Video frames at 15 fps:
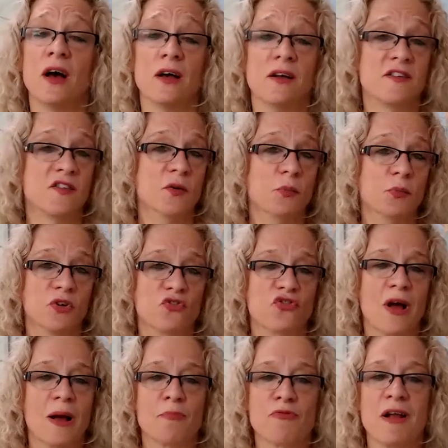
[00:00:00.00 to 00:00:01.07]
Some will
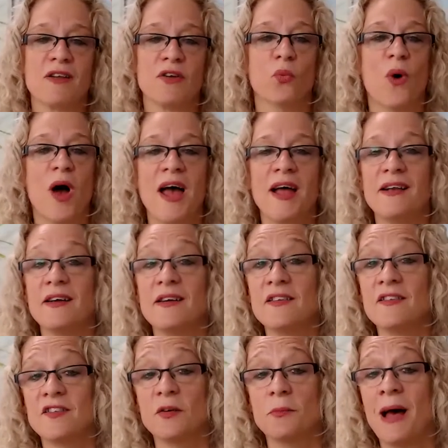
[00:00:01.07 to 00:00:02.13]
track brand
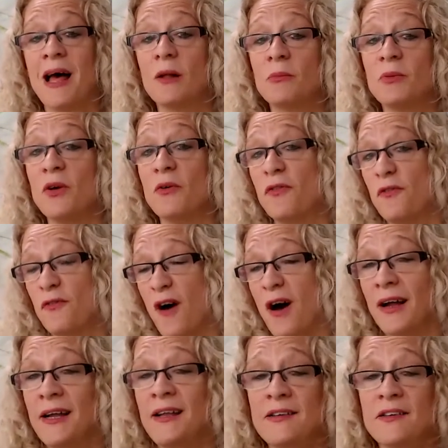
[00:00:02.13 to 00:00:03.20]
awareness. Some help you
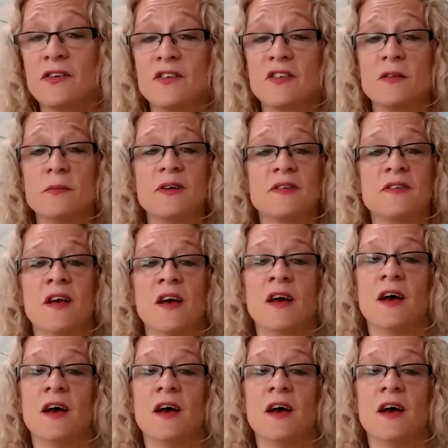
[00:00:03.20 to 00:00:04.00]
find customers.